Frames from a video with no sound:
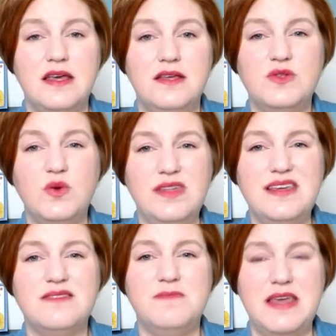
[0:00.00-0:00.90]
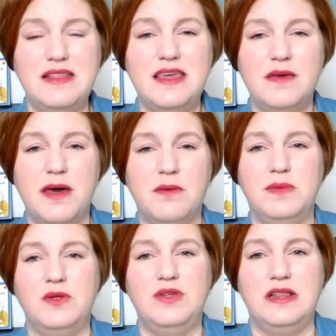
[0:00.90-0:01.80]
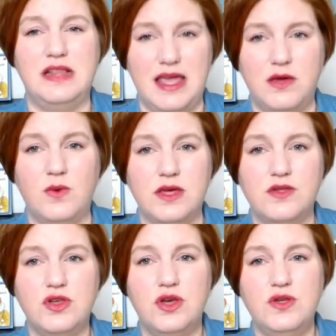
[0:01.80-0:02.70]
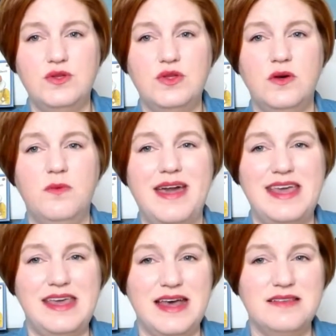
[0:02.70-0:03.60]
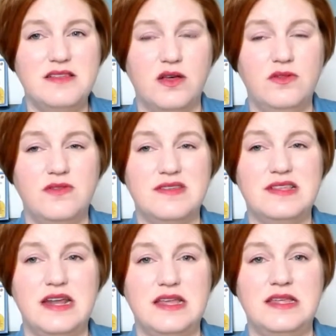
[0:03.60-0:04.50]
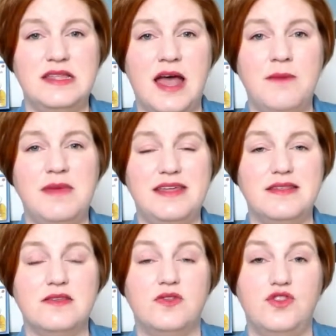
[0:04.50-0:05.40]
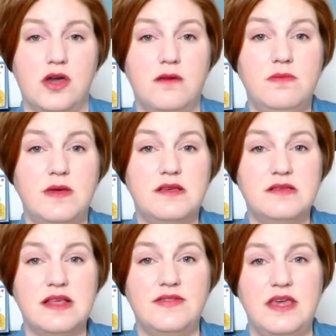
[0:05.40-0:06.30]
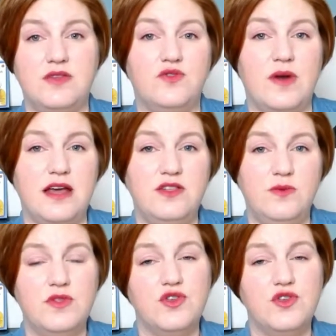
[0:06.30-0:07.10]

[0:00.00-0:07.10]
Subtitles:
schooling is mainly about building language. So my guess, although the study did not make this jump, is that the interaction with